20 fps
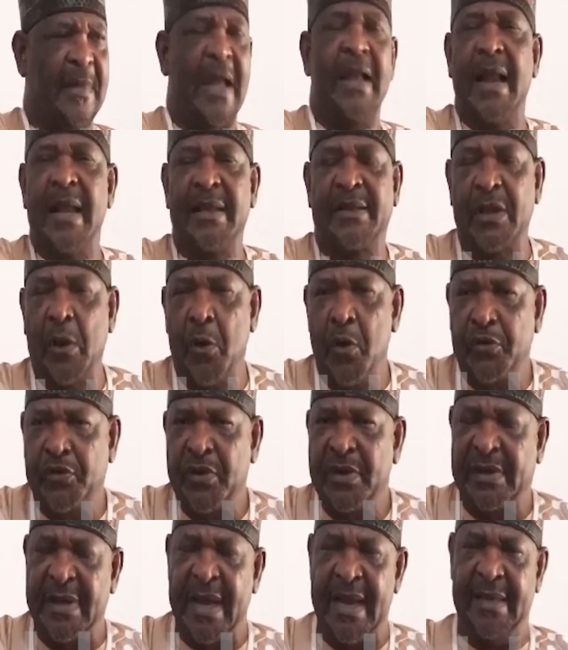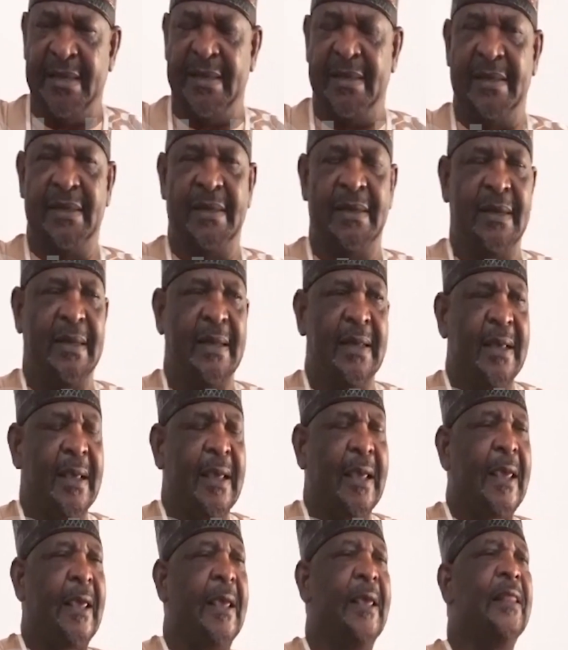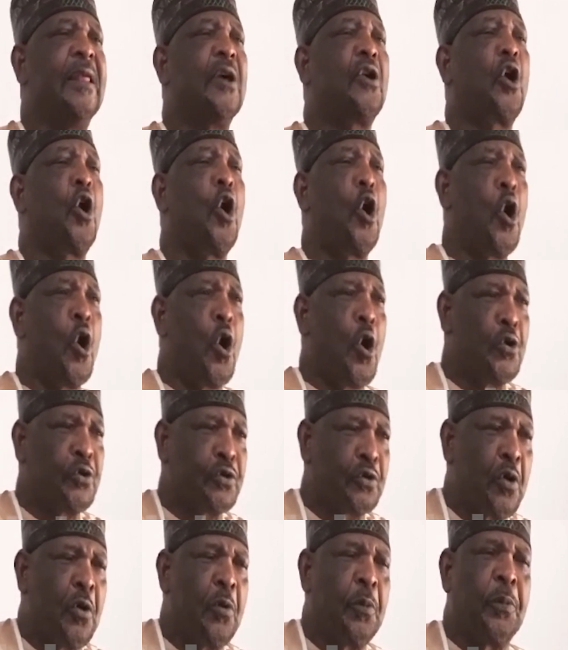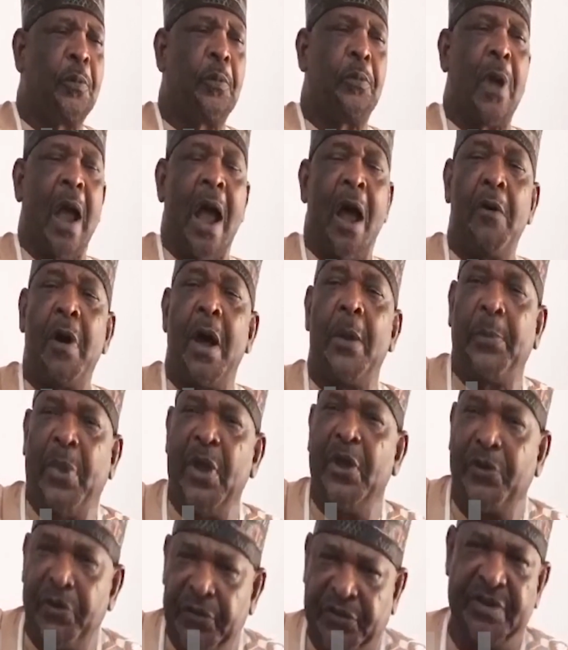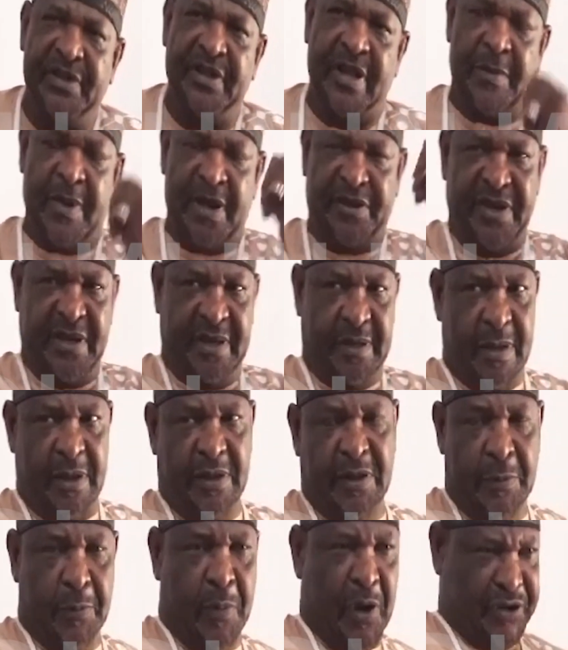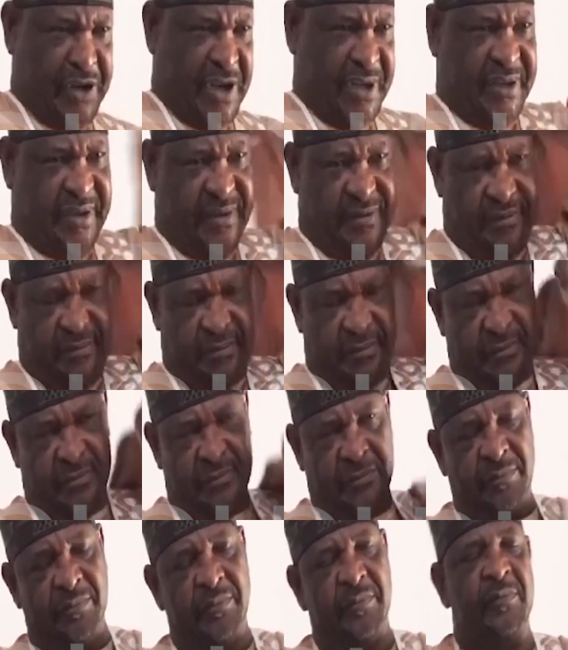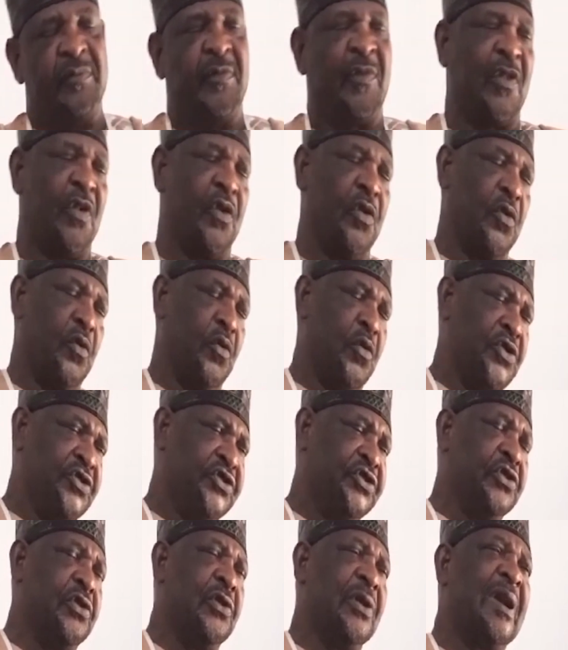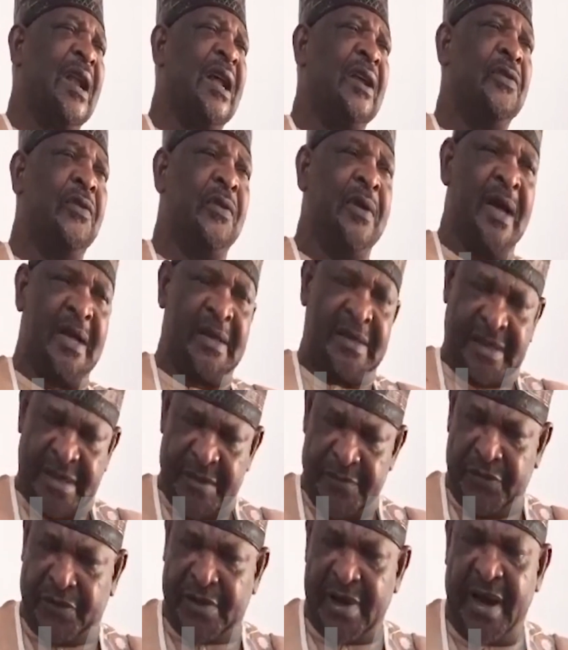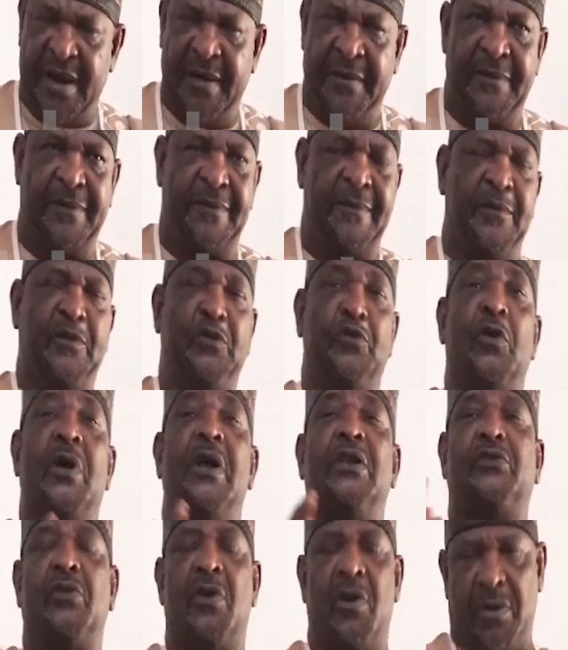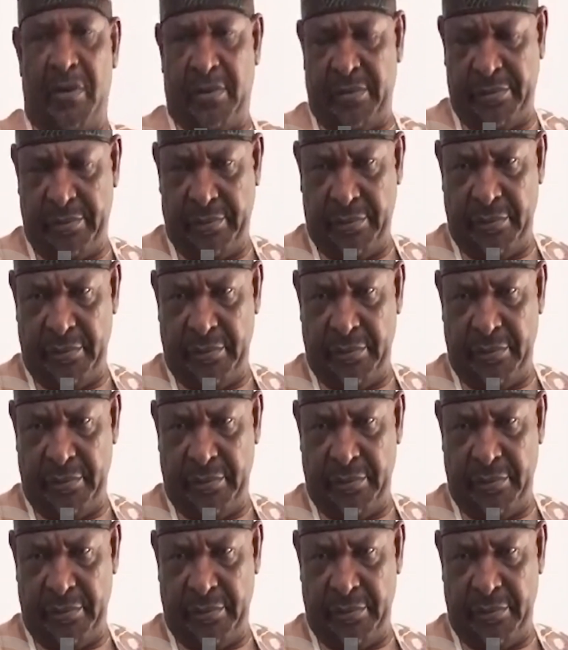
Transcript: And I also said, in the course of our perusing the budget, which Onanuga seems to have dwelt on,